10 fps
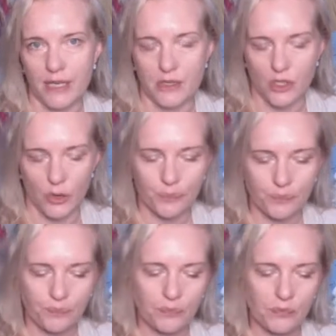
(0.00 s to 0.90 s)
So
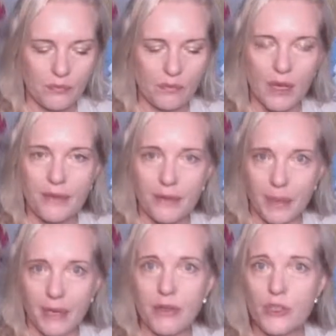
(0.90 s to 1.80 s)
the
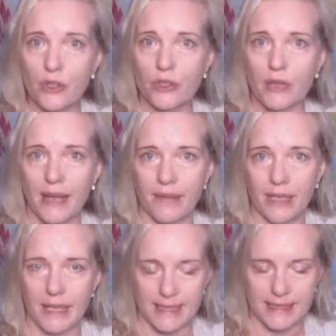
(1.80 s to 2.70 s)
peritoneal
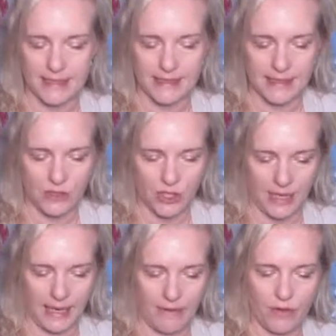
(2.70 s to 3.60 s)
cavity is
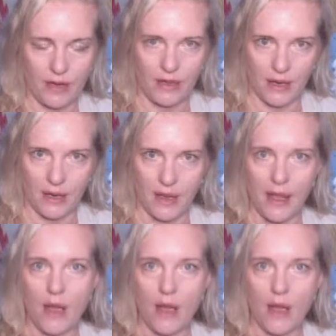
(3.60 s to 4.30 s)
essentially everything,